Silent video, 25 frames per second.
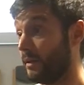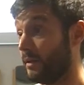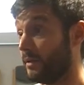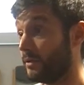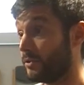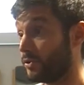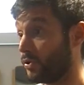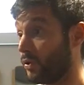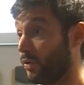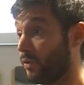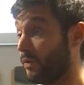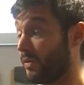
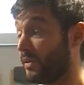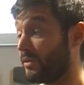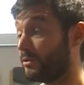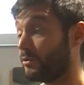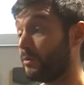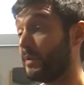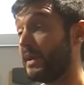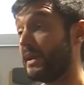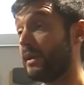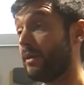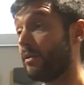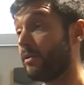So there's
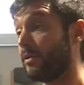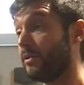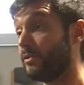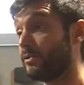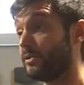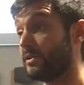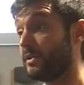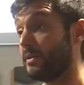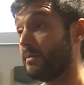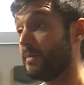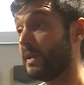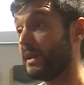been a huge
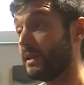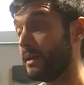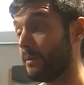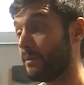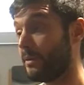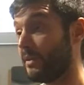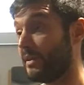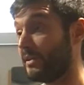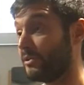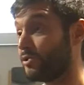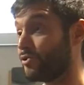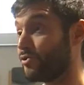debate about
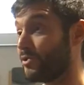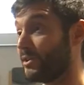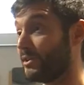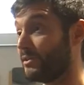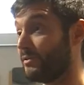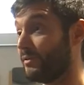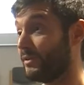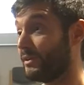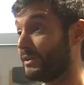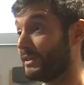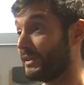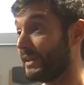the
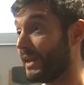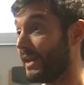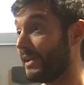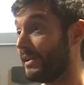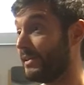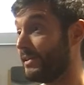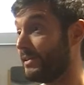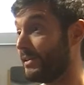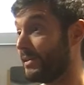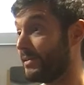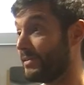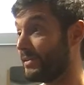
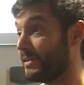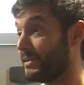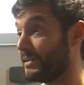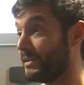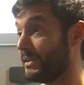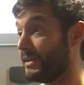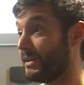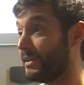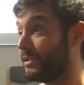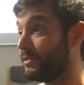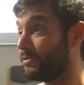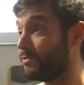transversality and this
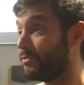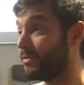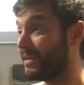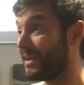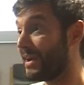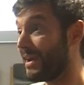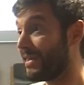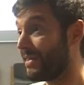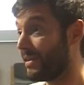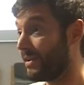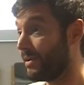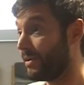need to
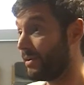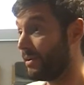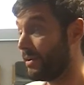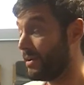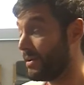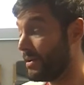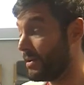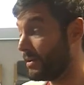gather